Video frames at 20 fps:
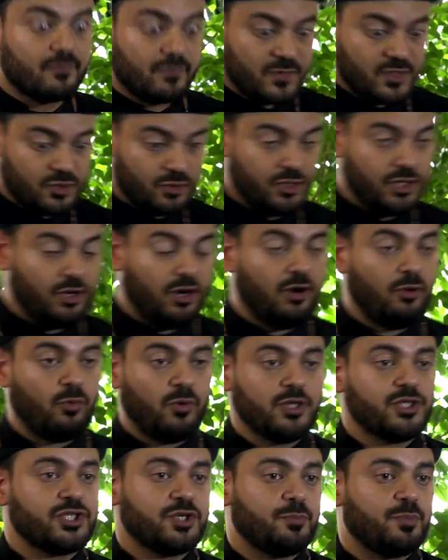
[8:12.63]
So you are
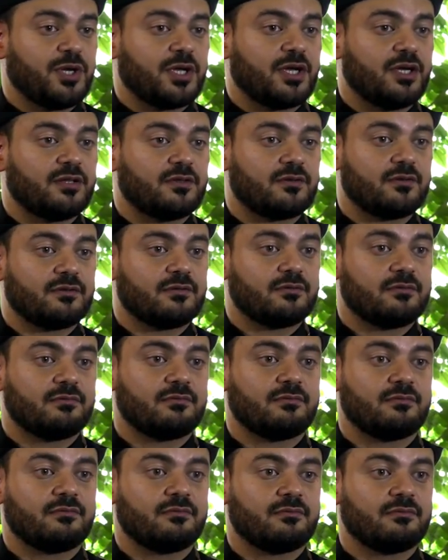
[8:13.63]
worshiping it.
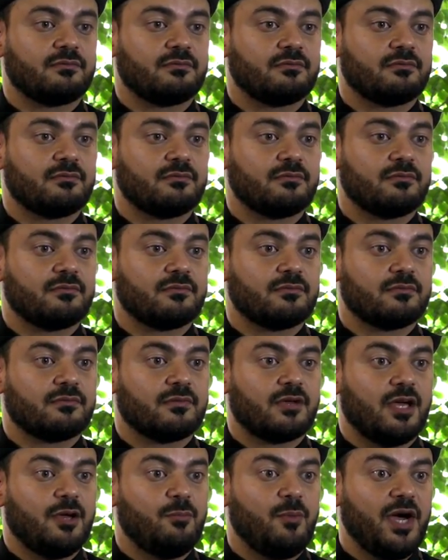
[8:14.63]
It